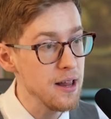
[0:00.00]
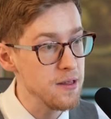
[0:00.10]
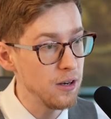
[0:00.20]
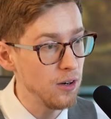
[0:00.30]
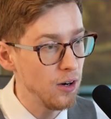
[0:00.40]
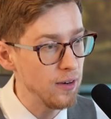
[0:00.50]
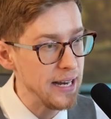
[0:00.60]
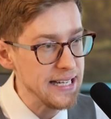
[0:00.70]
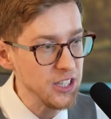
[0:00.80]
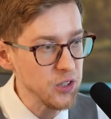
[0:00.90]
There are
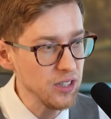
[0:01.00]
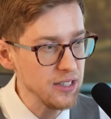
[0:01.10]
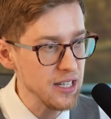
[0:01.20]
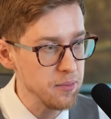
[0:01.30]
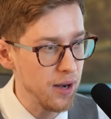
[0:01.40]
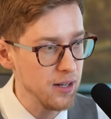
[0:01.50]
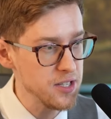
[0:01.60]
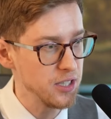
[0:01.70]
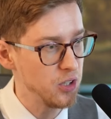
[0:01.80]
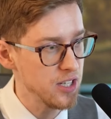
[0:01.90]
a trillion miles
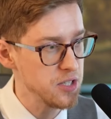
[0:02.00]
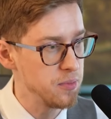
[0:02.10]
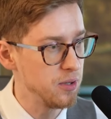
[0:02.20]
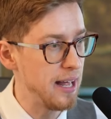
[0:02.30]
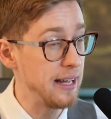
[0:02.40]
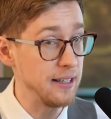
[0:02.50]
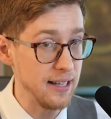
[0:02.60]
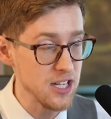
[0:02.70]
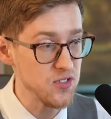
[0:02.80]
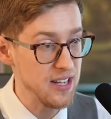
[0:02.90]
addressable at
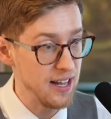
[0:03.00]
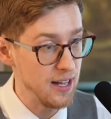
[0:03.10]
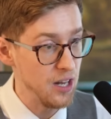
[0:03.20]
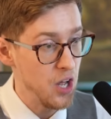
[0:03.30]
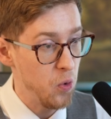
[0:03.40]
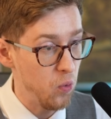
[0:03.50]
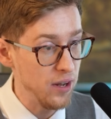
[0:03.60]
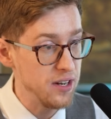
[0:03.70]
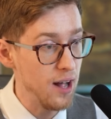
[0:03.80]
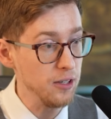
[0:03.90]
less than
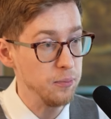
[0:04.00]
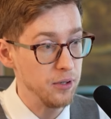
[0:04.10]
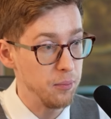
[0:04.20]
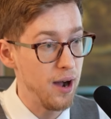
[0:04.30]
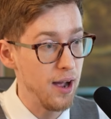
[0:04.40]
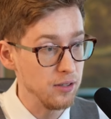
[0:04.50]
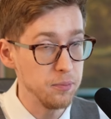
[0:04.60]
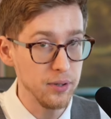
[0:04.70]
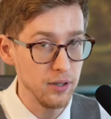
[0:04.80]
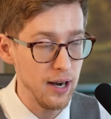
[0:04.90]
$1 per mile
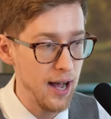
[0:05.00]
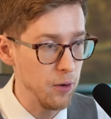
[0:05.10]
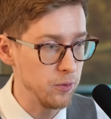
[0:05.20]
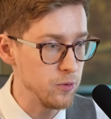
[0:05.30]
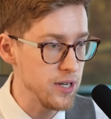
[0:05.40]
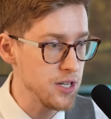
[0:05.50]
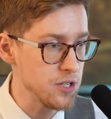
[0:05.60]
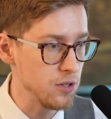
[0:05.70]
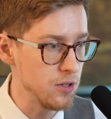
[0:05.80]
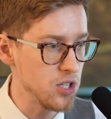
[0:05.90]
per hour
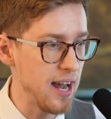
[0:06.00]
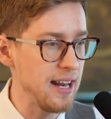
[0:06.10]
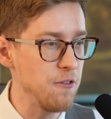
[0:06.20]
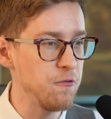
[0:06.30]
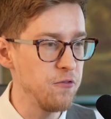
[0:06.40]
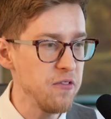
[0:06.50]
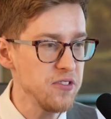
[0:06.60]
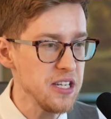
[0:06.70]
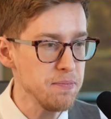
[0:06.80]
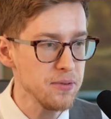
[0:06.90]
research at a
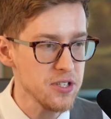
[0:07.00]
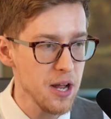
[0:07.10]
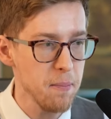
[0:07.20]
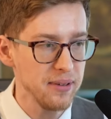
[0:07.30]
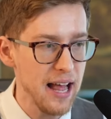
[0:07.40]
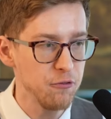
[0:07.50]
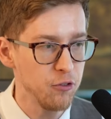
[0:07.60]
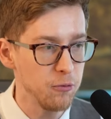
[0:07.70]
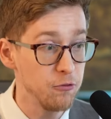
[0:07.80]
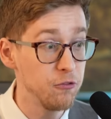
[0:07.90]
50%
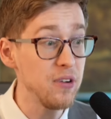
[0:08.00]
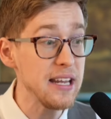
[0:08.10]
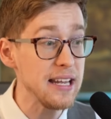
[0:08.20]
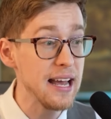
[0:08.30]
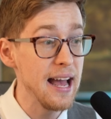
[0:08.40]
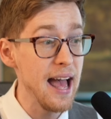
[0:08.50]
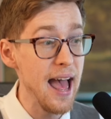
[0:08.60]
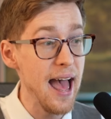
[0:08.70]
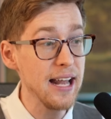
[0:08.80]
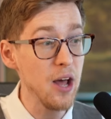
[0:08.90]
platform fee
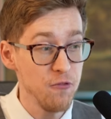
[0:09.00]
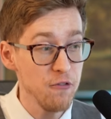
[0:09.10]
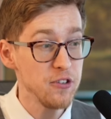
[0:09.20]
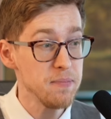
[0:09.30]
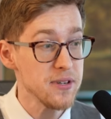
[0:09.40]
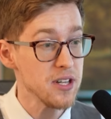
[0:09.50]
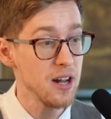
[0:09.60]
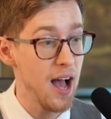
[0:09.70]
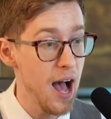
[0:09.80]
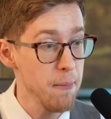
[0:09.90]
and 50%
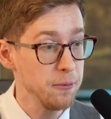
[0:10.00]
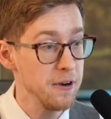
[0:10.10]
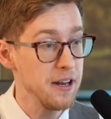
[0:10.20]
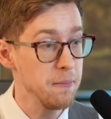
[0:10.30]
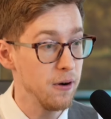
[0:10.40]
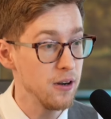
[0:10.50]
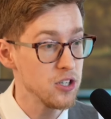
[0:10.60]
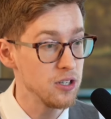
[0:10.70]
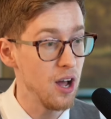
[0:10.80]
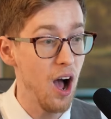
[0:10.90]
operating
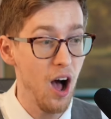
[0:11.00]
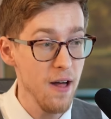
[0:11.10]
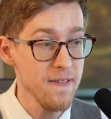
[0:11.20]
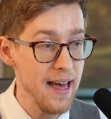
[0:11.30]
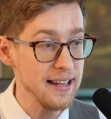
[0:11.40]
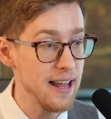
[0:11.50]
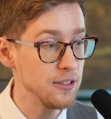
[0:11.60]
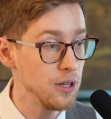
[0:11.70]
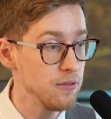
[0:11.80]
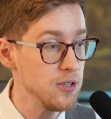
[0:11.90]
margin. On that net
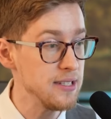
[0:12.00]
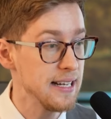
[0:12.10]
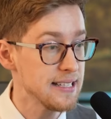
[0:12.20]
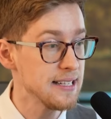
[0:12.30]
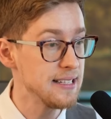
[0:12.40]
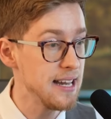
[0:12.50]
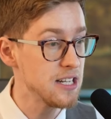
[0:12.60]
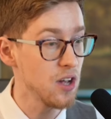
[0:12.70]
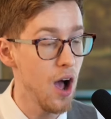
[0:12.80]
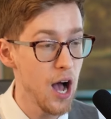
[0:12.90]
revenue, Tesla
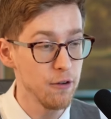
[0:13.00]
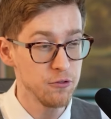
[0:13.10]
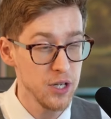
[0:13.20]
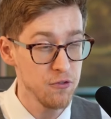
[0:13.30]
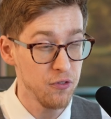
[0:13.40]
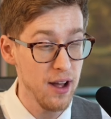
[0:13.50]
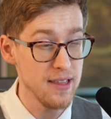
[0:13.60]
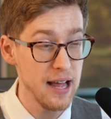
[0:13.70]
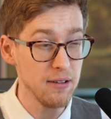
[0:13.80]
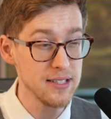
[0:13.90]
takes off
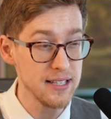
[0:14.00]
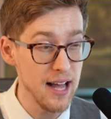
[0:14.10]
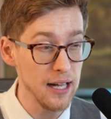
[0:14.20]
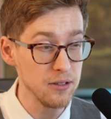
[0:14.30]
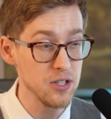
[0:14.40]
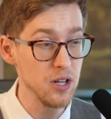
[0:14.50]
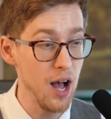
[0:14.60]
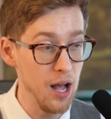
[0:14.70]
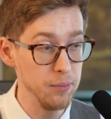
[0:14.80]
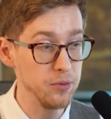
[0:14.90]
$25,000 in
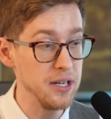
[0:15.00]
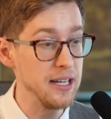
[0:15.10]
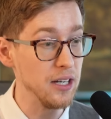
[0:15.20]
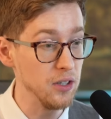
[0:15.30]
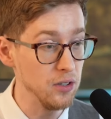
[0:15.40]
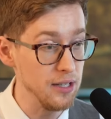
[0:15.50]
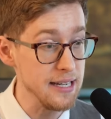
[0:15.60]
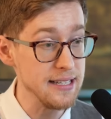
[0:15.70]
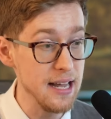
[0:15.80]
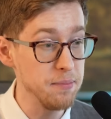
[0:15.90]
operating
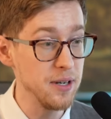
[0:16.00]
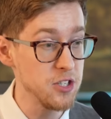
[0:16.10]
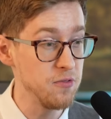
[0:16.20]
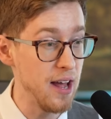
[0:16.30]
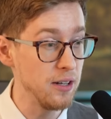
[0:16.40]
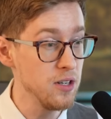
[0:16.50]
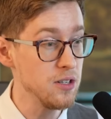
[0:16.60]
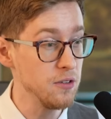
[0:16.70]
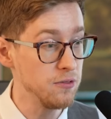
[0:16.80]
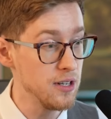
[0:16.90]
earnings. Net present value
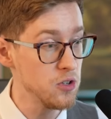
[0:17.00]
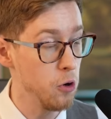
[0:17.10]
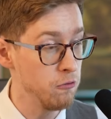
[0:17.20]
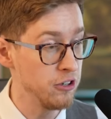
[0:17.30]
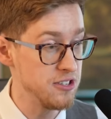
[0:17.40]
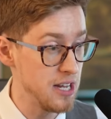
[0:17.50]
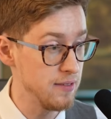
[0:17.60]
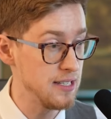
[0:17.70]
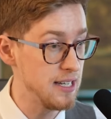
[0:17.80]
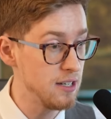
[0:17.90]
difference over
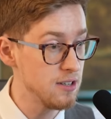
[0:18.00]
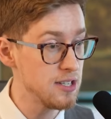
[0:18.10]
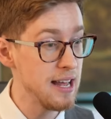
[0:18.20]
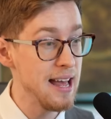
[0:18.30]
7 years